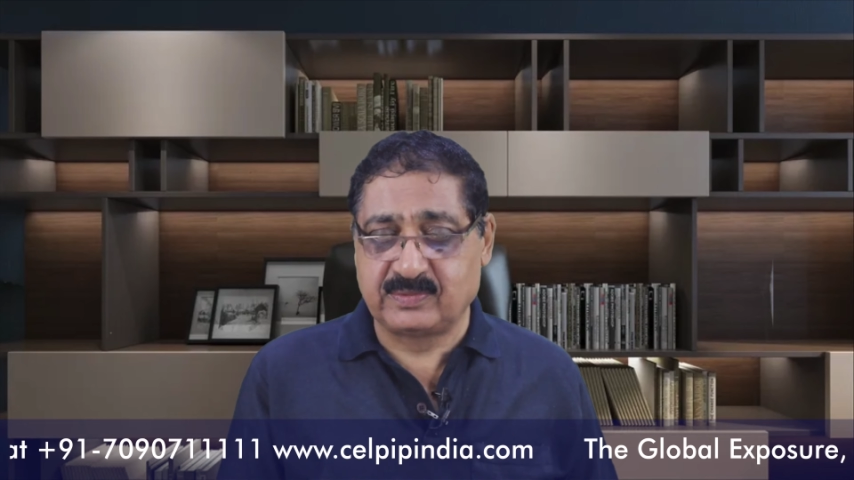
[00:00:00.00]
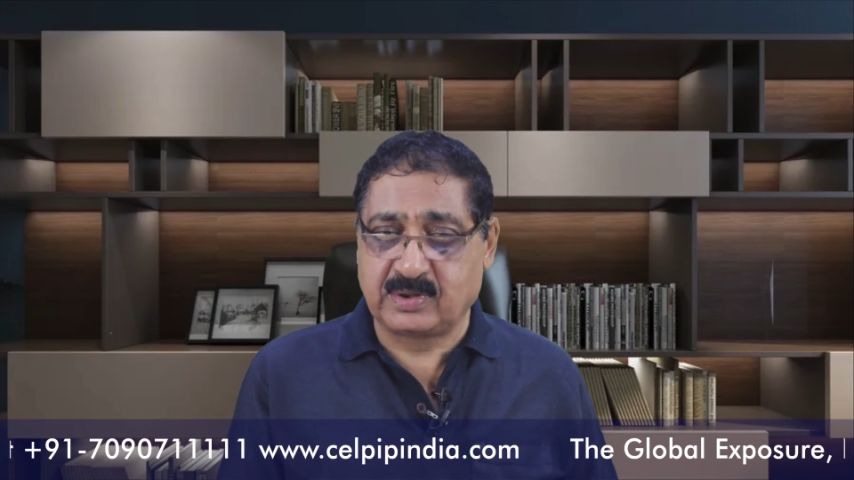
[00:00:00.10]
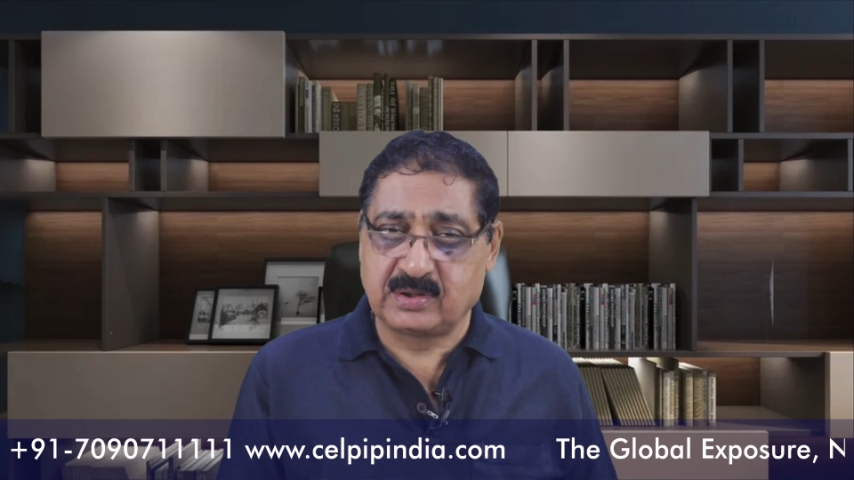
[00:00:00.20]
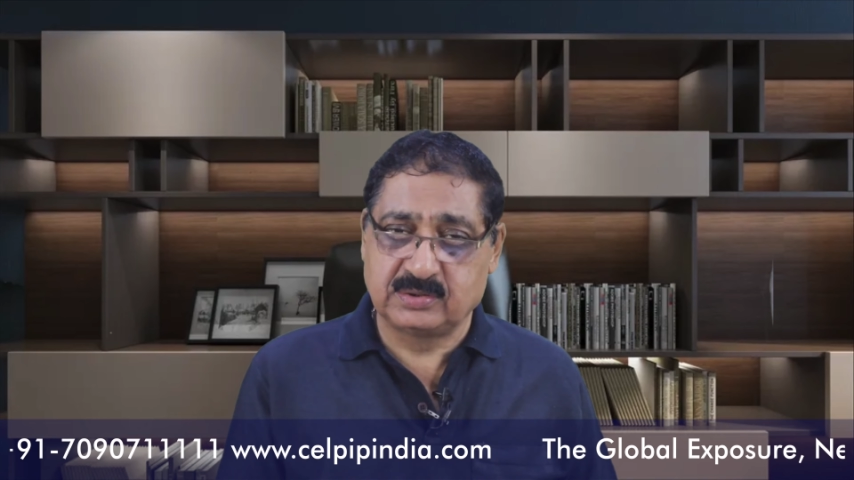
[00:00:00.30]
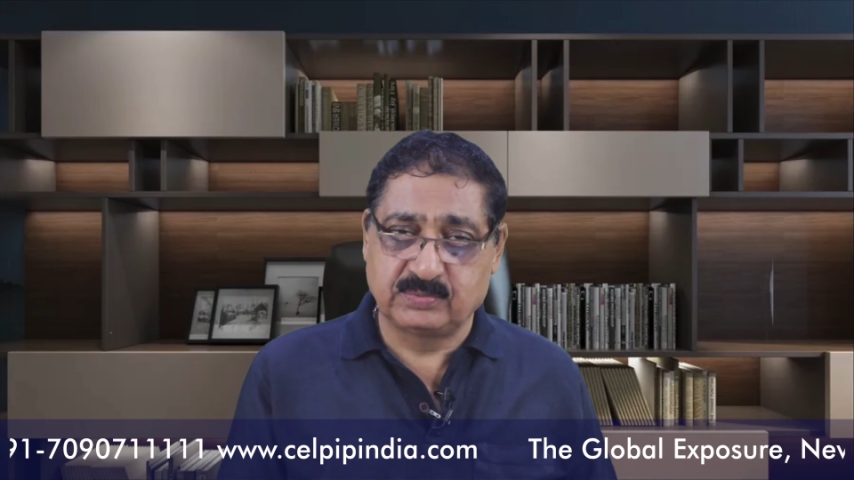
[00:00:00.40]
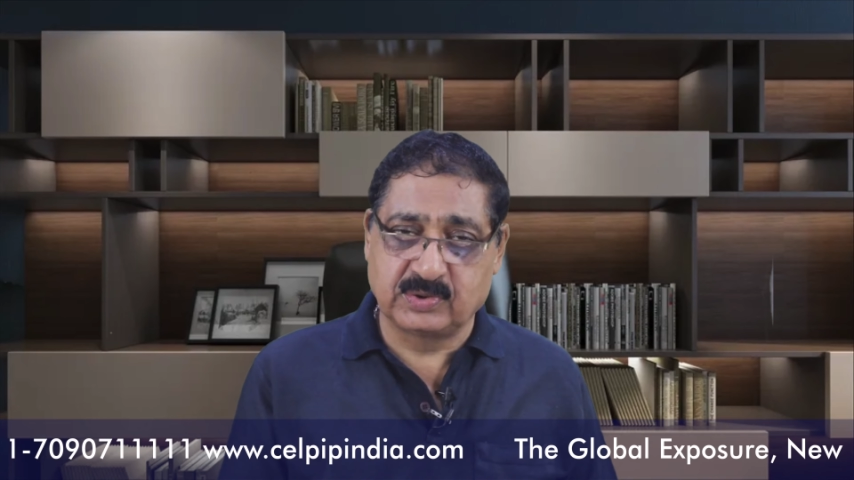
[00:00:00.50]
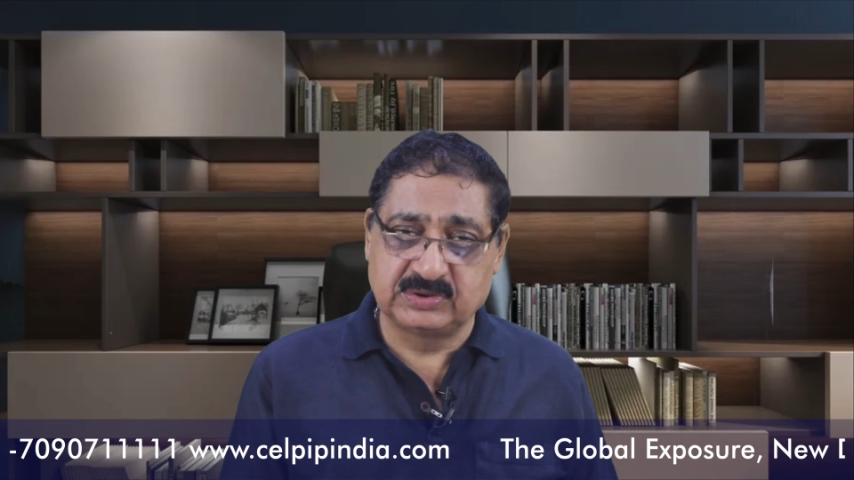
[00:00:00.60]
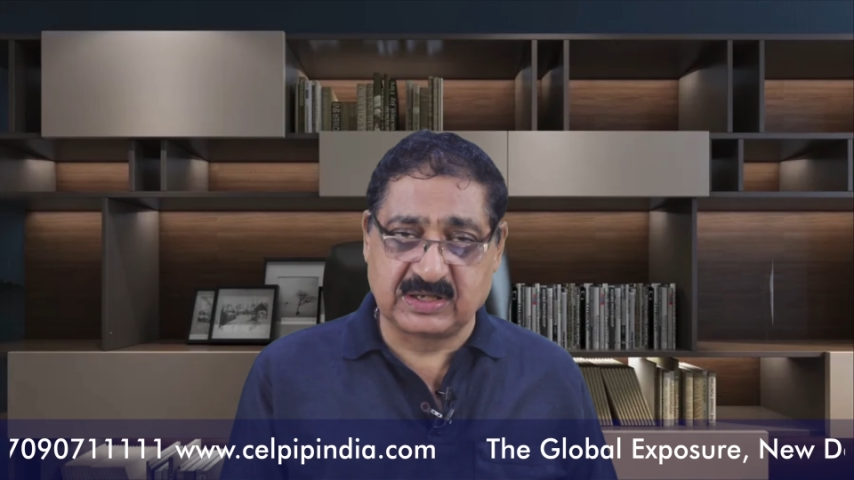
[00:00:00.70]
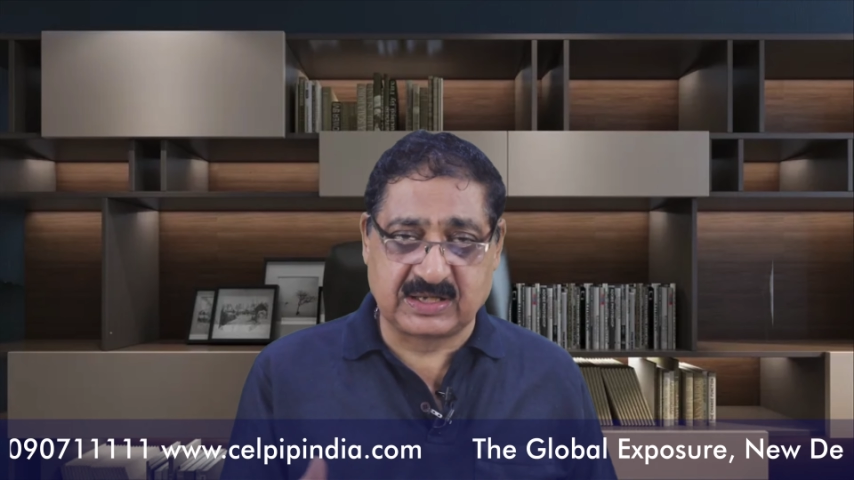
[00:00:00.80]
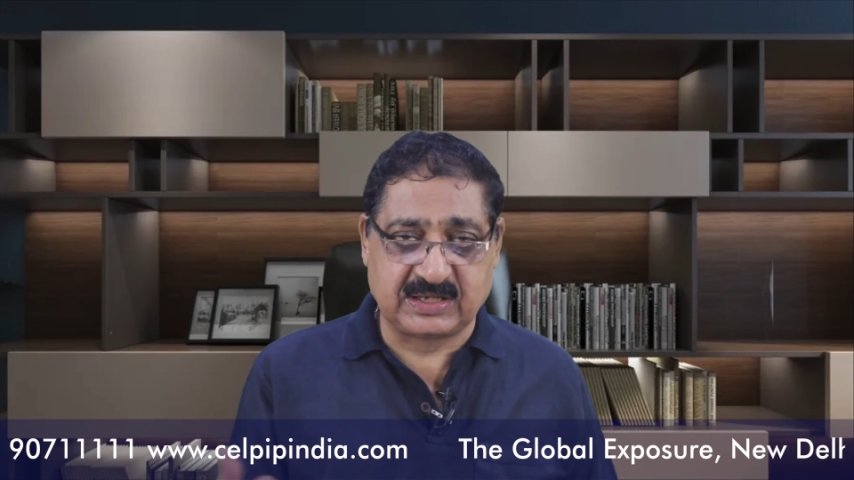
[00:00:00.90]
for both
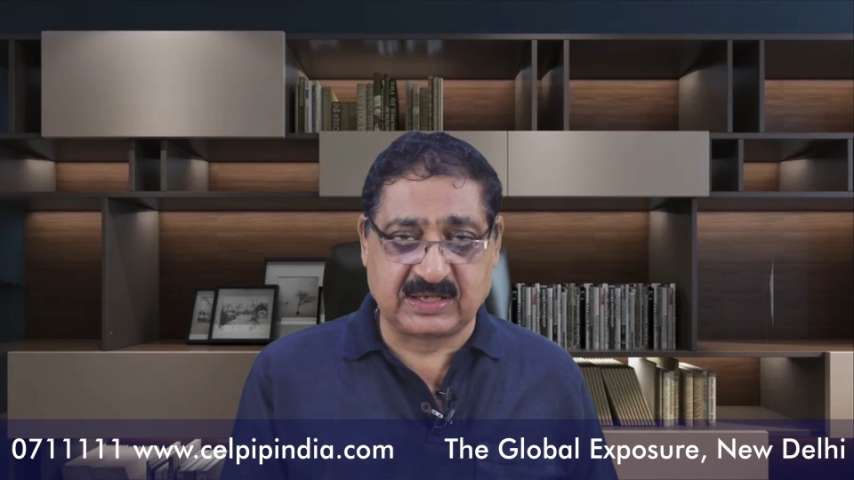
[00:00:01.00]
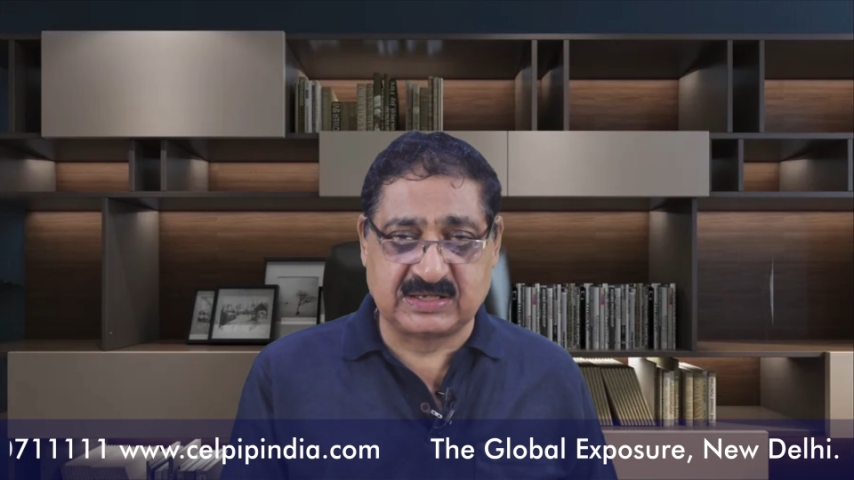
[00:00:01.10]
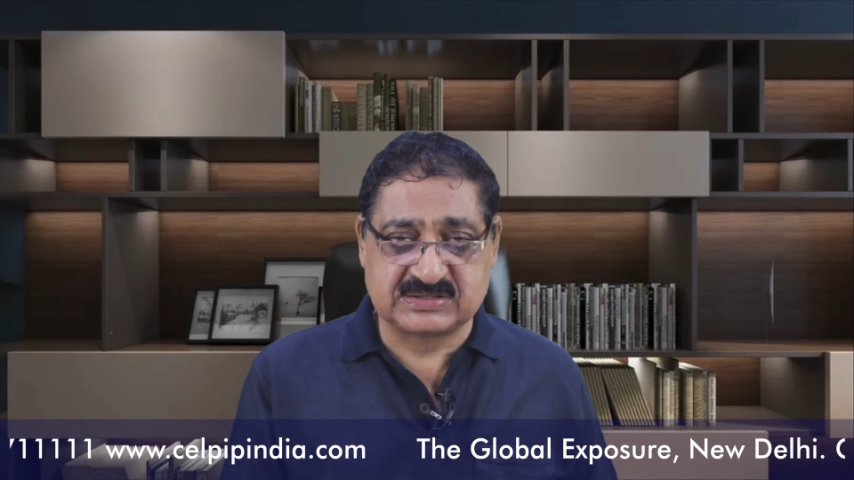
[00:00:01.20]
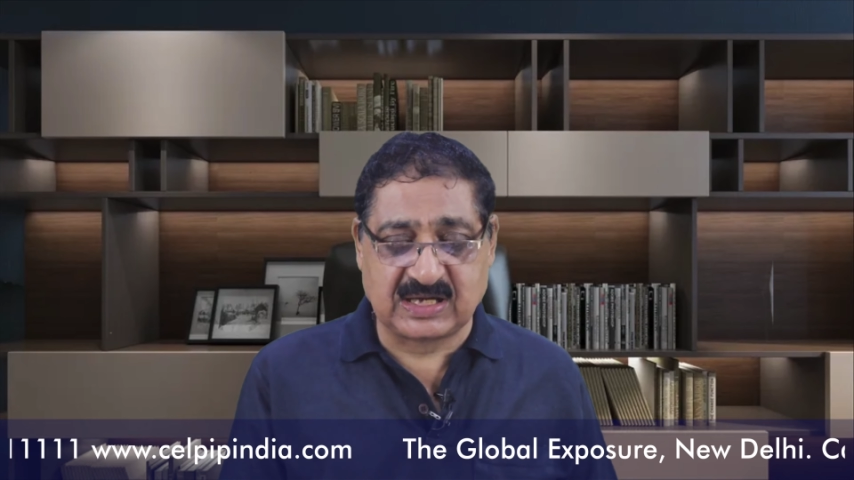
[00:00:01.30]
the categories,